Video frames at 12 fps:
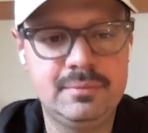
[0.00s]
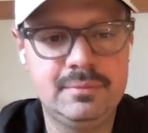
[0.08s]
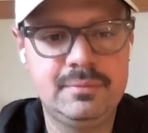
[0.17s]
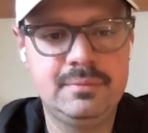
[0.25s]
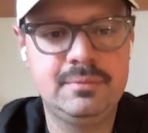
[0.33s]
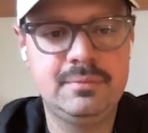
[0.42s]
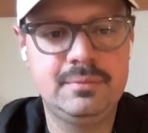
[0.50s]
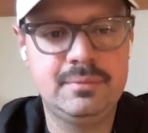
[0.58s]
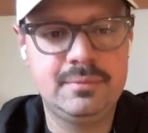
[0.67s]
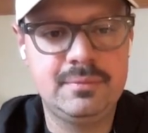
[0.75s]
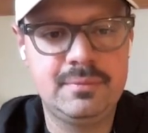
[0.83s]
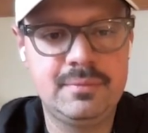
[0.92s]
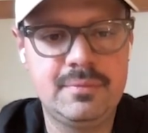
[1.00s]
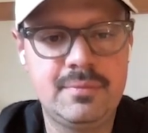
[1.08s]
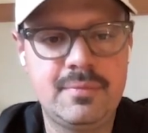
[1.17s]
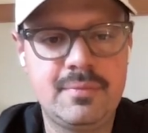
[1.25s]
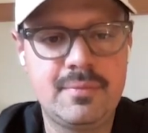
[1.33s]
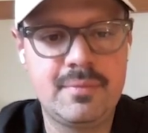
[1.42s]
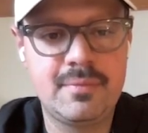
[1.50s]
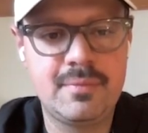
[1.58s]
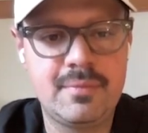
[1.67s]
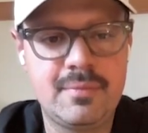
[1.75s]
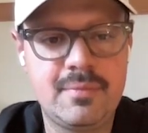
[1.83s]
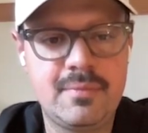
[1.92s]

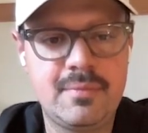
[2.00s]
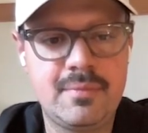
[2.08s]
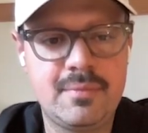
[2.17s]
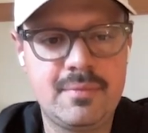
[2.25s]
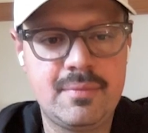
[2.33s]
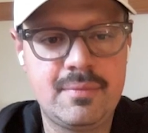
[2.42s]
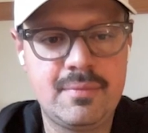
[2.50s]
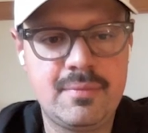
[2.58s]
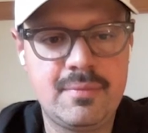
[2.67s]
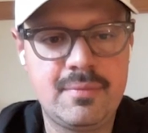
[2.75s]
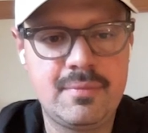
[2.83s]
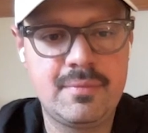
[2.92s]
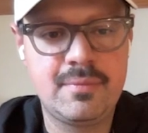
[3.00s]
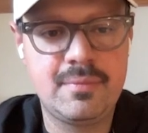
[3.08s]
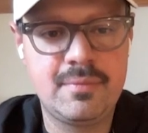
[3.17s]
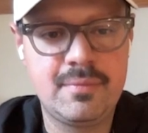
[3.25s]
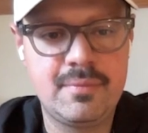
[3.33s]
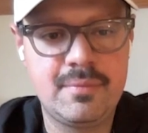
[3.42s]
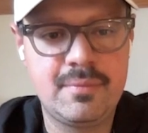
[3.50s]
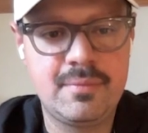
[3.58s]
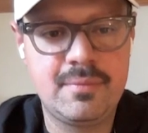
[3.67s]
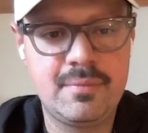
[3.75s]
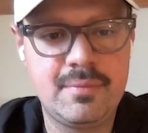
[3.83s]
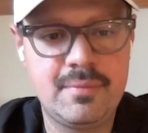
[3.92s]

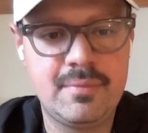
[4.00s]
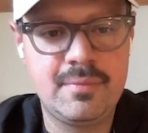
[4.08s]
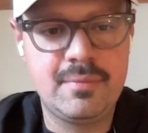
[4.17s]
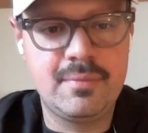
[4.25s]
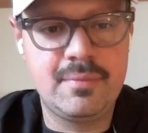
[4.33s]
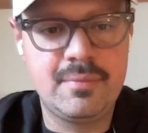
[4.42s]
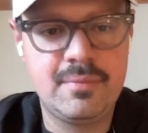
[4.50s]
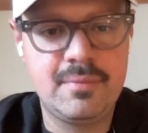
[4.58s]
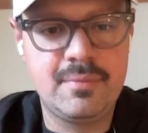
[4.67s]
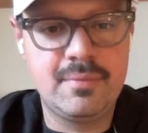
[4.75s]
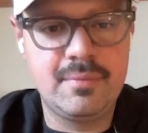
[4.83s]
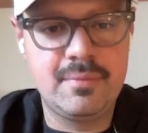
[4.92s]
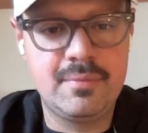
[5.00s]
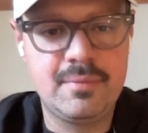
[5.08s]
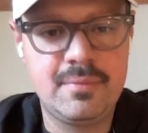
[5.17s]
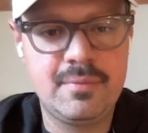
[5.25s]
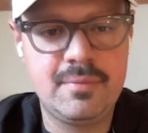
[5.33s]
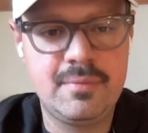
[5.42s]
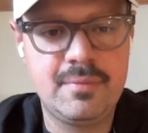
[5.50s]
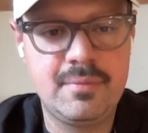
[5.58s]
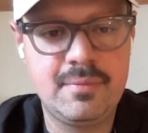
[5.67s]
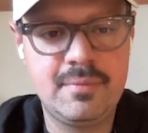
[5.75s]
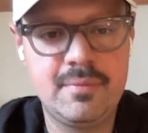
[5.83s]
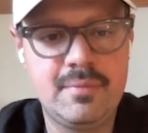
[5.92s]

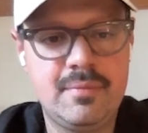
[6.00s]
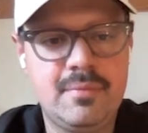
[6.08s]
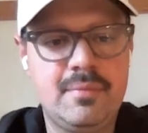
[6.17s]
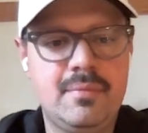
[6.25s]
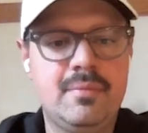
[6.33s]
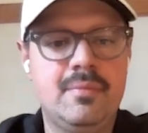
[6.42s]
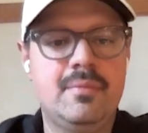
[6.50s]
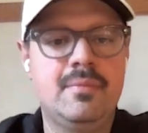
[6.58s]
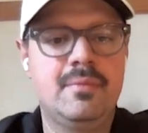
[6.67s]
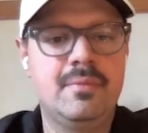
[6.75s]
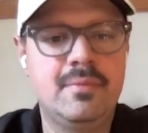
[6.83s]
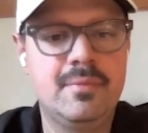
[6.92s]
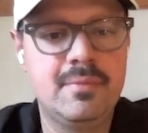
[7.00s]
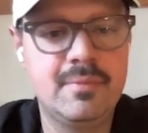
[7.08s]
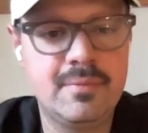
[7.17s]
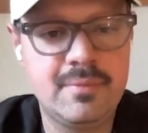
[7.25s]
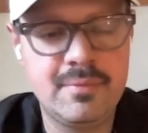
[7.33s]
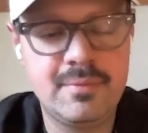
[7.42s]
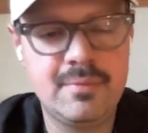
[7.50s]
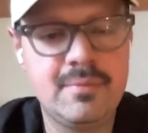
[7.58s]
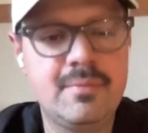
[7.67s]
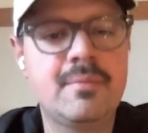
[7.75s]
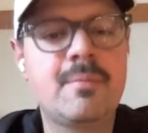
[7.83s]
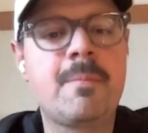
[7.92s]
The person shown says nothing.